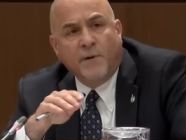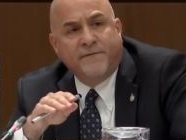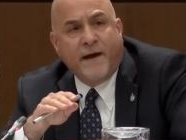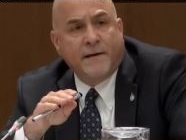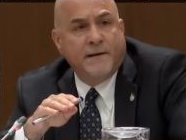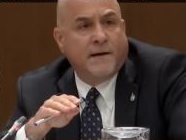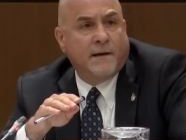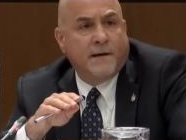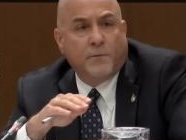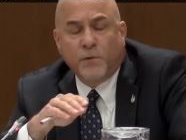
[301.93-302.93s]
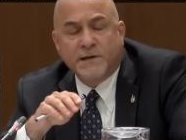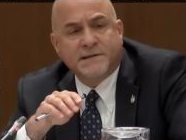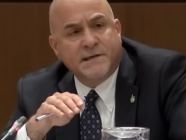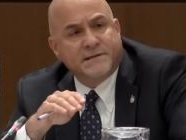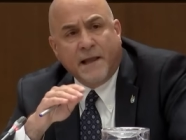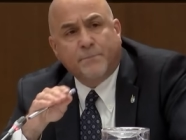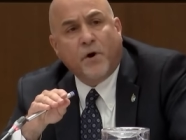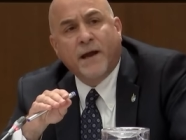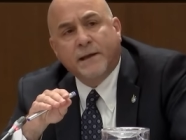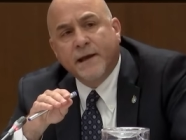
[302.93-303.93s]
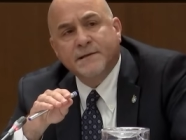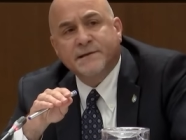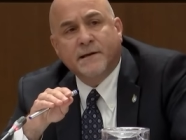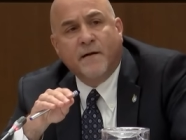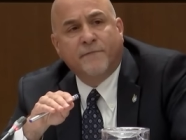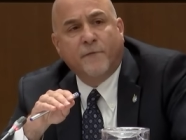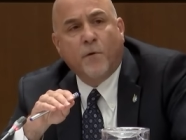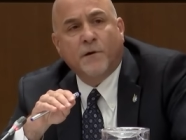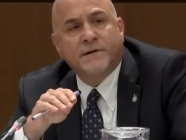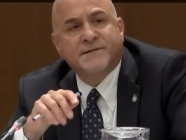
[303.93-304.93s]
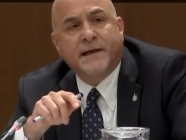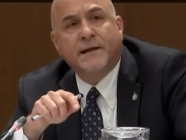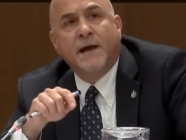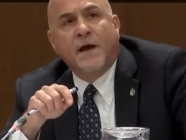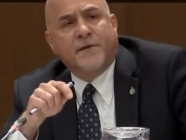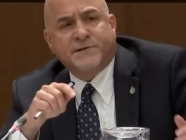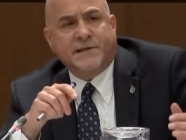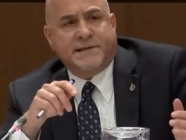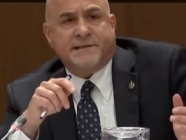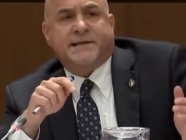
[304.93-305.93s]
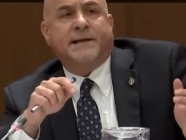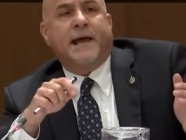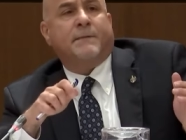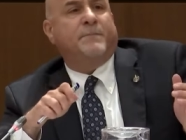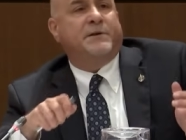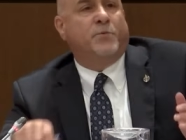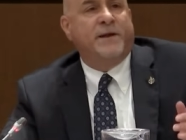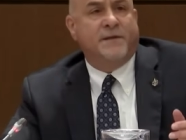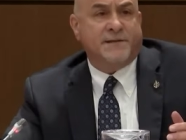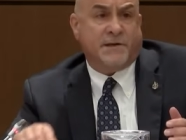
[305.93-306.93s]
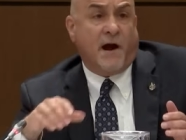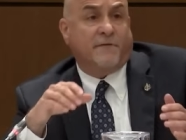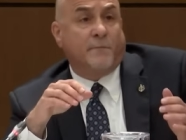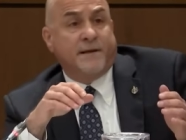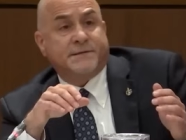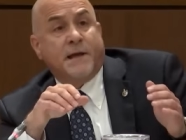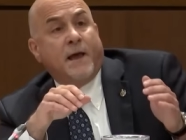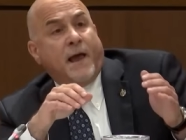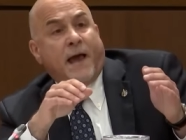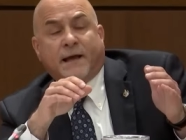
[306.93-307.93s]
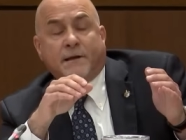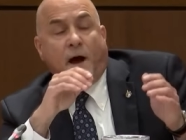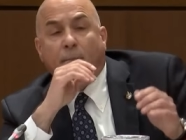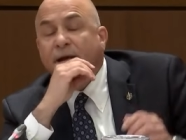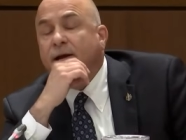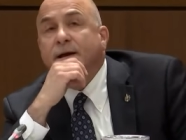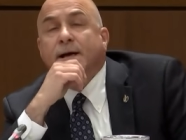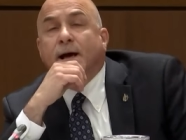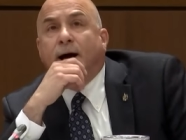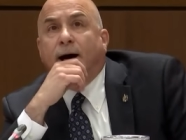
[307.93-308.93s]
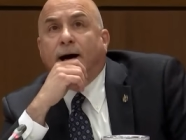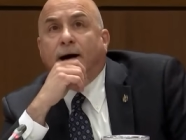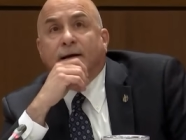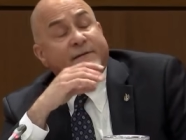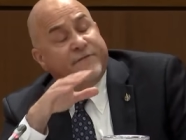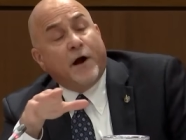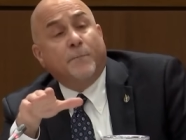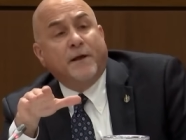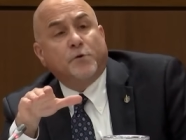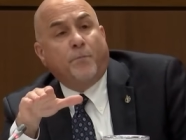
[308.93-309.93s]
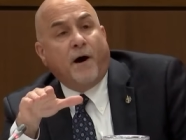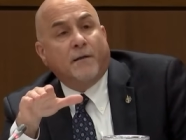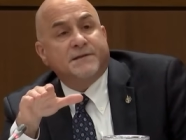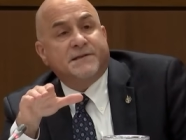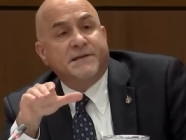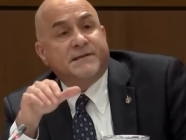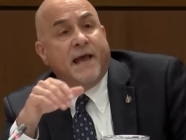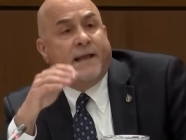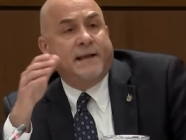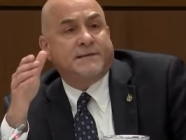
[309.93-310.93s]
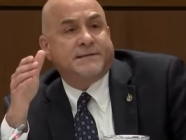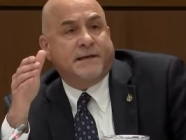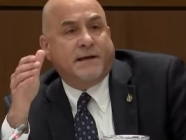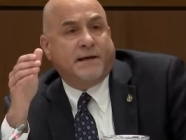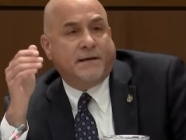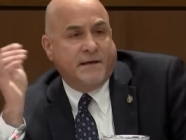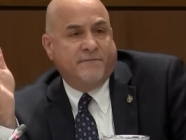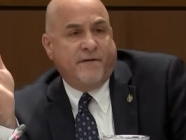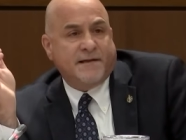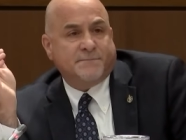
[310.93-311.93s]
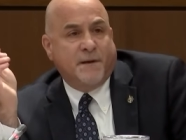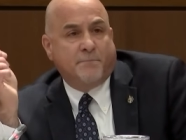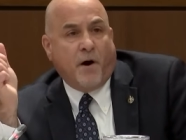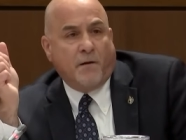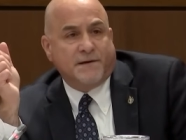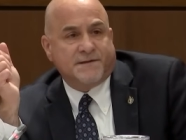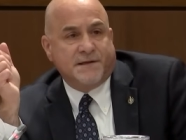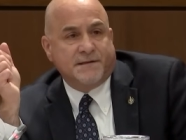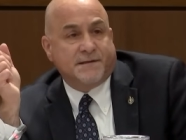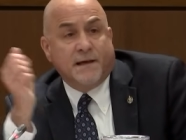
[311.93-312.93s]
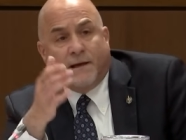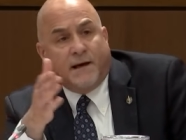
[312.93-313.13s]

We've had uh, witnesses like Brian Kingston come forward saying there's a disconnect between this government's economic, uh, environmental policies and its uh, investment policies.